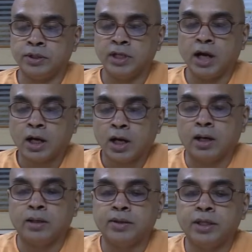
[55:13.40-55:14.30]

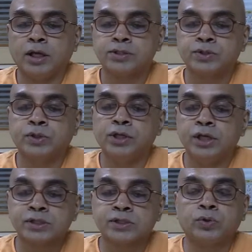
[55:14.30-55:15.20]
Yaha,
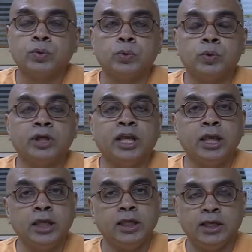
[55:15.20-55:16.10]
yes to,
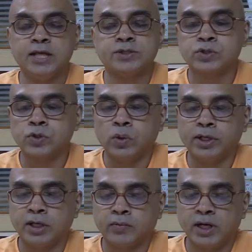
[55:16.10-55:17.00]
he is told
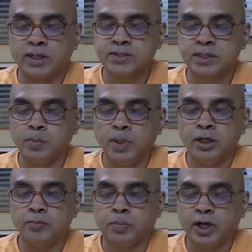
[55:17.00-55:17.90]
here. What does it
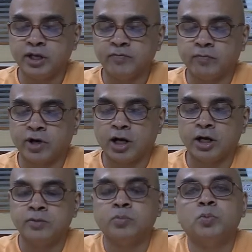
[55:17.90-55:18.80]
mean?
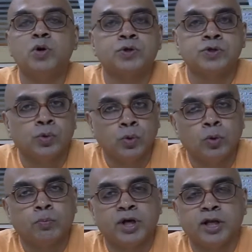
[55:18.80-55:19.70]
Parivrad
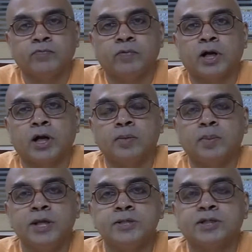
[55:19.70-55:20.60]
mumukshuhu. Parivrad
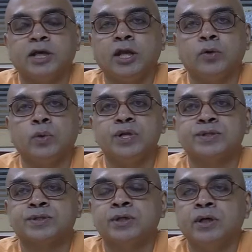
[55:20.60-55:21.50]
means he who
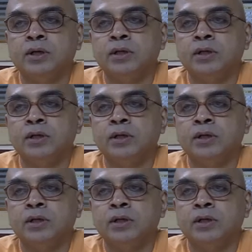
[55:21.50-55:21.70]
is